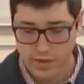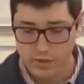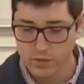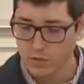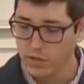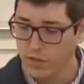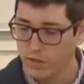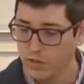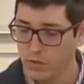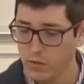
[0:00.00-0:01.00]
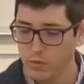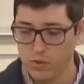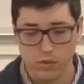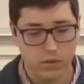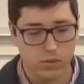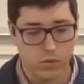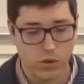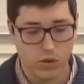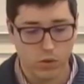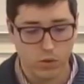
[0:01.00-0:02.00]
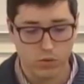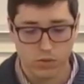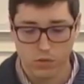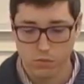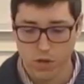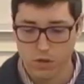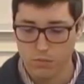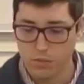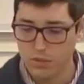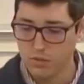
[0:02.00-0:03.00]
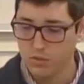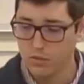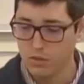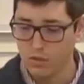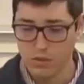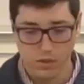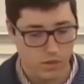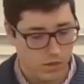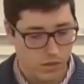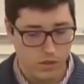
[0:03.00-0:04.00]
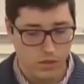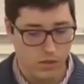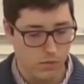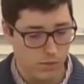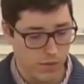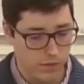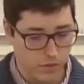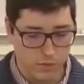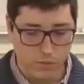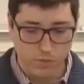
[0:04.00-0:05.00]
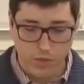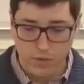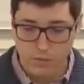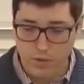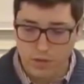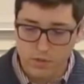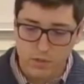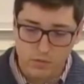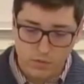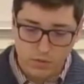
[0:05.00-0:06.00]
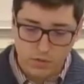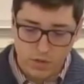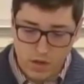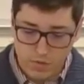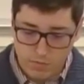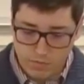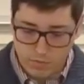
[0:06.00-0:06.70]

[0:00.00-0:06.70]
So again, the one with these square holes is the bottom piece. And then just repeat the process for the top.